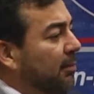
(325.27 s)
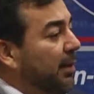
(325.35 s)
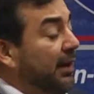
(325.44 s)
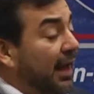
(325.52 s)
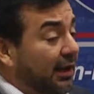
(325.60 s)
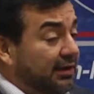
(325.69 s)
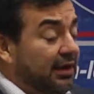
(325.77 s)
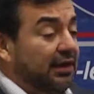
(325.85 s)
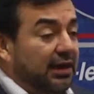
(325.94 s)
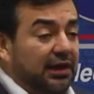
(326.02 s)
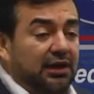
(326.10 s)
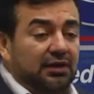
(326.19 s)
But
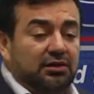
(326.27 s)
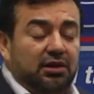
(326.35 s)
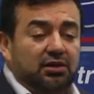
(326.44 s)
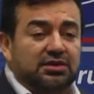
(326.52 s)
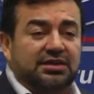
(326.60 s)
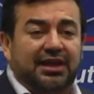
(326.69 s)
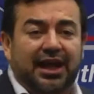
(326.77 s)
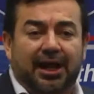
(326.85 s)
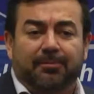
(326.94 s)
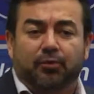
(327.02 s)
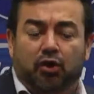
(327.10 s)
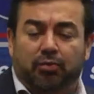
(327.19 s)
he continues to say,
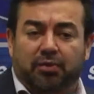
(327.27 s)
help your